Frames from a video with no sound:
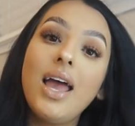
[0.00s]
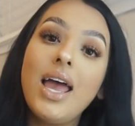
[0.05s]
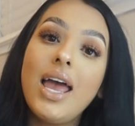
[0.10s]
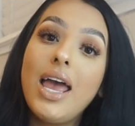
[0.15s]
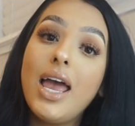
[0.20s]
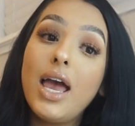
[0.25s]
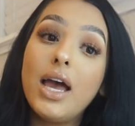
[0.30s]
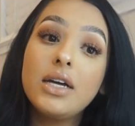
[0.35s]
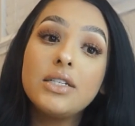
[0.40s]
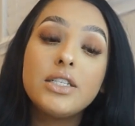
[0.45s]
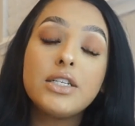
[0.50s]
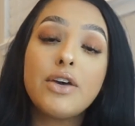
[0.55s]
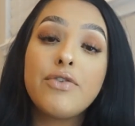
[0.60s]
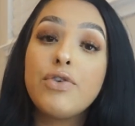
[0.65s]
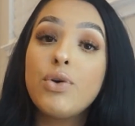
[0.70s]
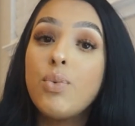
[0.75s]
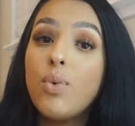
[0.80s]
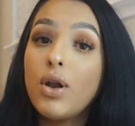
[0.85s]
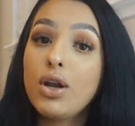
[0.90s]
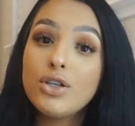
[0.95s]
And if
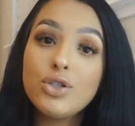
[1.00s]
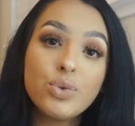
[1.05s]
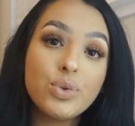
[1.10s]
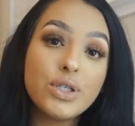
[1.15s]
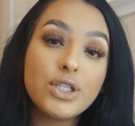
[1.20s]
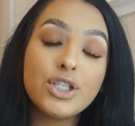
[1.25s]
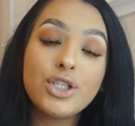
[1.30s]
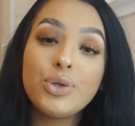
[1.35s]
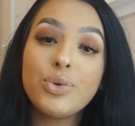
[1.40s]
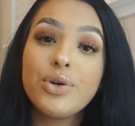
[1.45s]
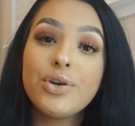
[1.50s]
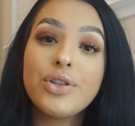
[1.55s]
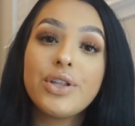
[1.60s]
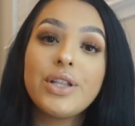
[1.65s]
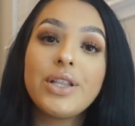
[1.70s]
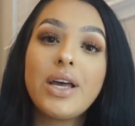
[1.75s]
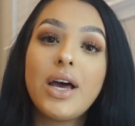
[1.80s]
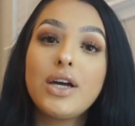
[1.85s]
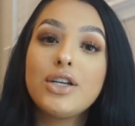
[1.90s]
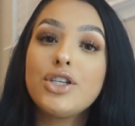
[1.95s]
you want to do it sooner
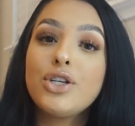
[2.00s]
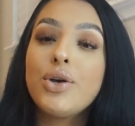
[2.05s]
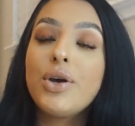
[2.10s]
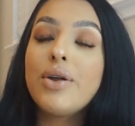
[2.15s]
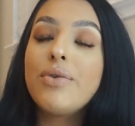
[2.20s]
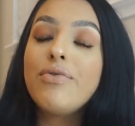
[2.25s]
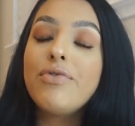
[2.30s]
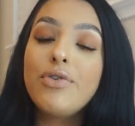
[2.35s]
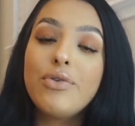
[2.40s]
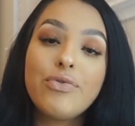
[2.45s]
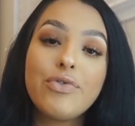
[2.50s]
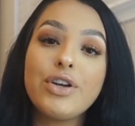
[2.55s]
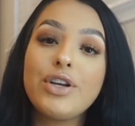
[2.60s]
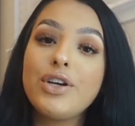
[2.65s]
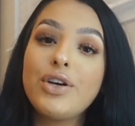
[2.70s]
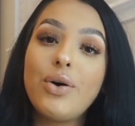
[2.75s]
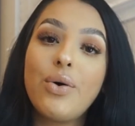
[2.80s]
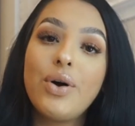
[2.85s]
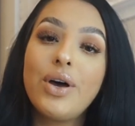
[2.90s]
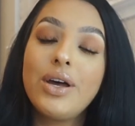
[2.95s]
than that, you can feel free to
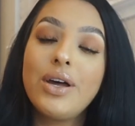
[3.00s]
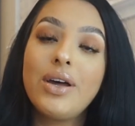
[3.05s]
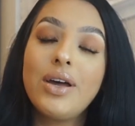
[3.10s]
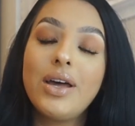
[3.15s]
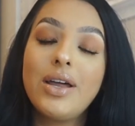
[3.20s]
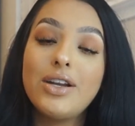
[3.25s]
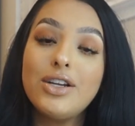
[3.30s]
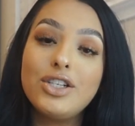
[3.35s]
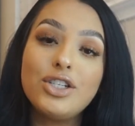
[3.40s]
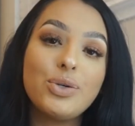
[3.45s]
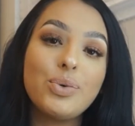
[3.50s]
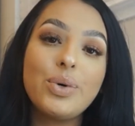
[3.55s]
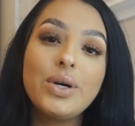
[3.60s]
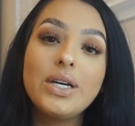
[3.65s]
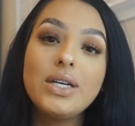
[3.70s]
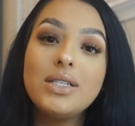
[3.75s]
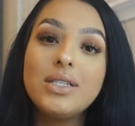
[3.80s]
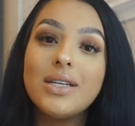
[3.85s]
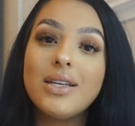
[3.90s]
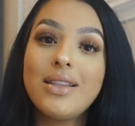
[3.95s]
go ahead and do
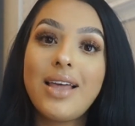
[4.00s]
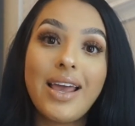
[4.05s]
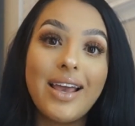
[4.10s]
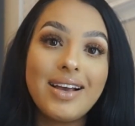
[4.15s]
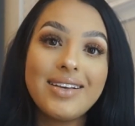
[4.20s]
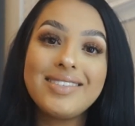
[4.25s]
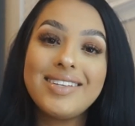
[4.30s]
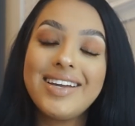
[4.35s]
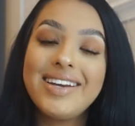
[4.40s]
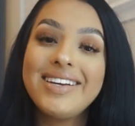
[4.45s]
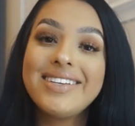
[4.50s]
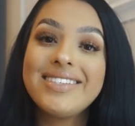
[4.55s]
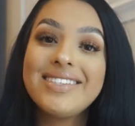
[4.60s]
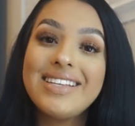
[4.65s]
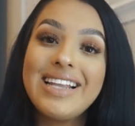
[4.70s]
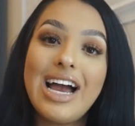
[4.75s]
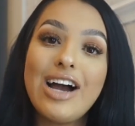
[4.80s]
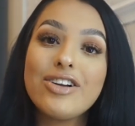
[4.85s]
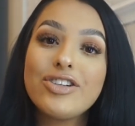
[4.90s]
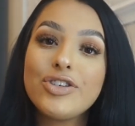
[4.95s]
it. Like I said, it's
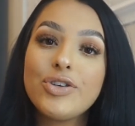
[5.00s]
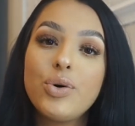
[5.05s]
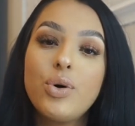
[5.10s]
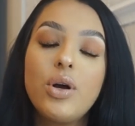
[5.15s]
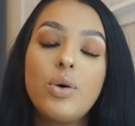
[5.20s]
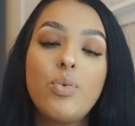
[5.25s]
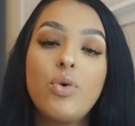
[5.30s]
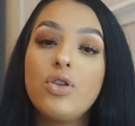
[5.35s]
natural. It